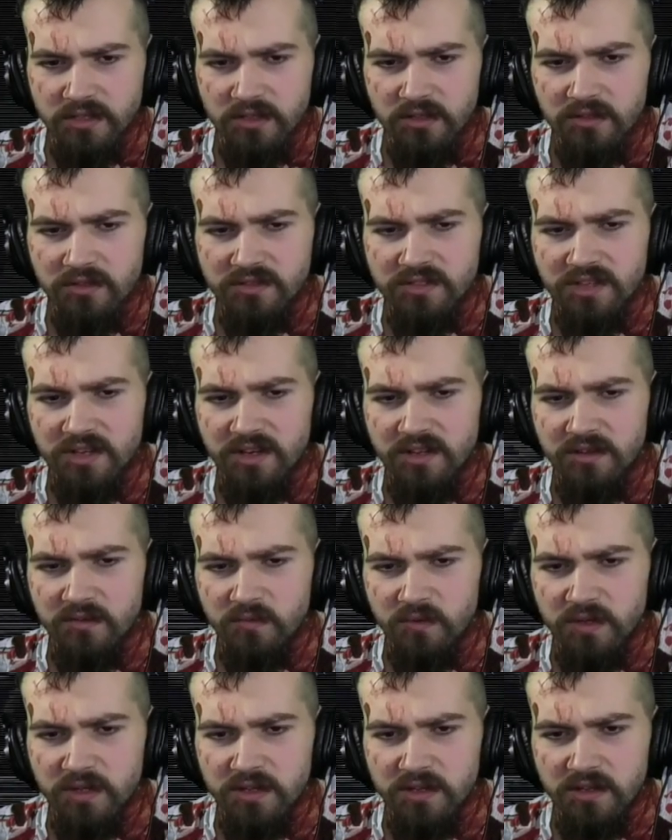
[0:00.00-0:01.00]
look like there's anything
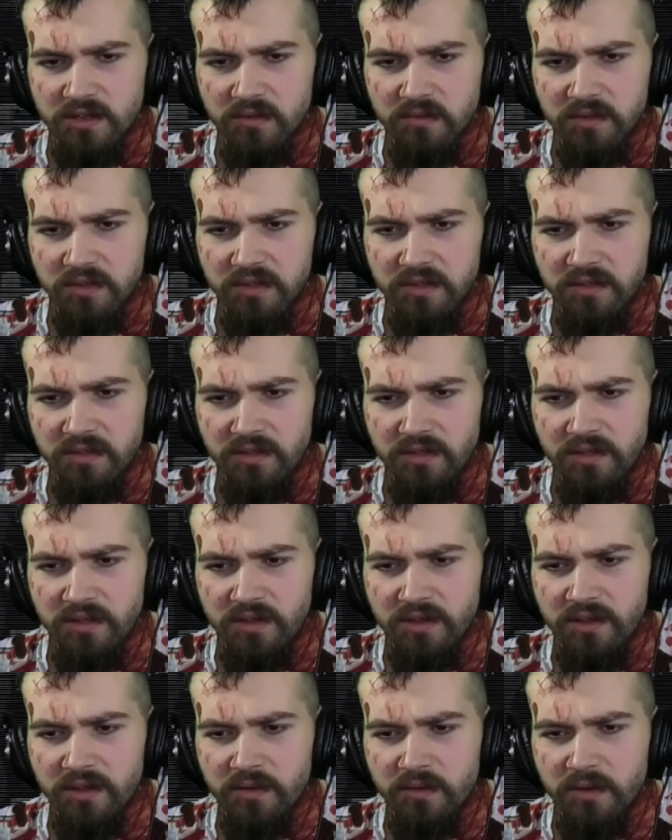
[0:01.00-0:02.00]
we could do with
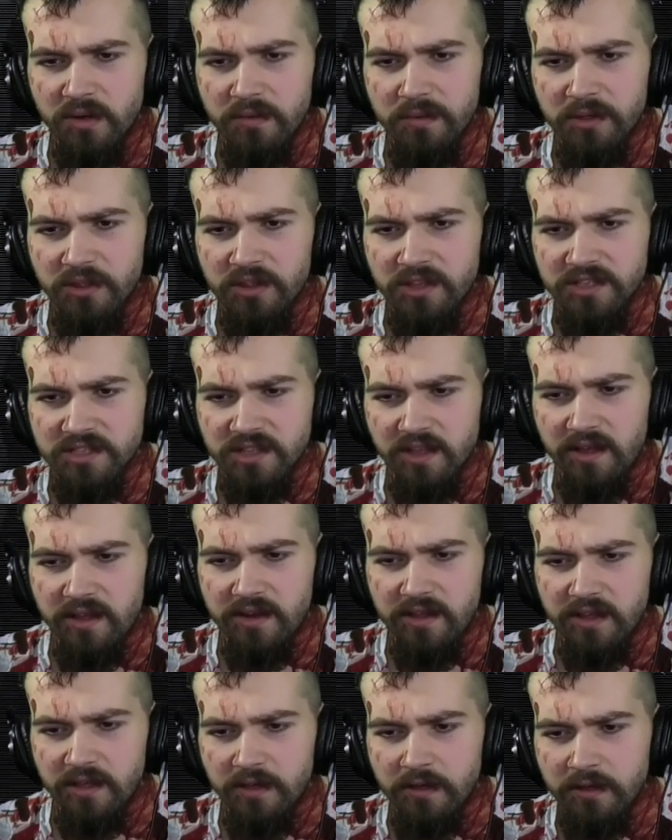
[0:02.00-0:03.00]
there. What about this
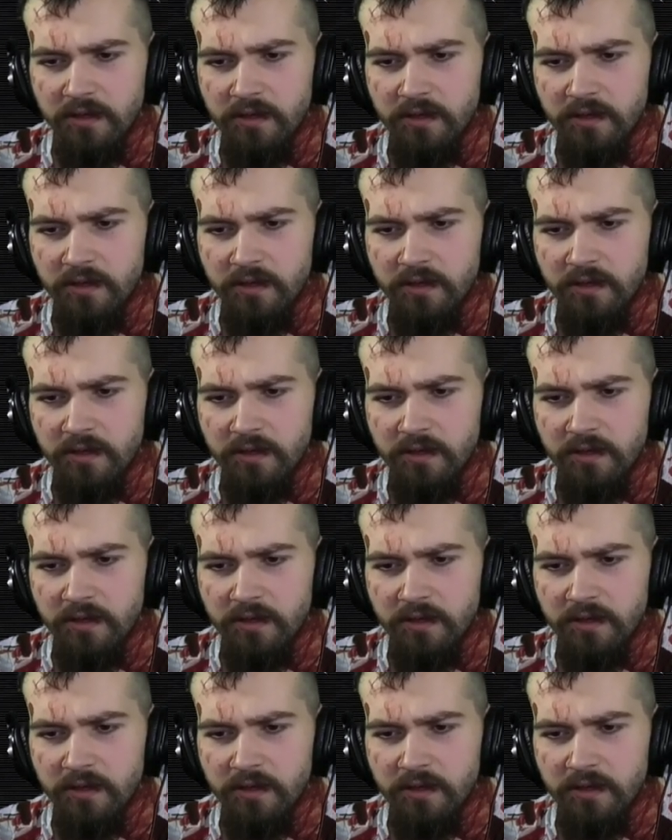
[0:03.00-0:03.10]
laddie?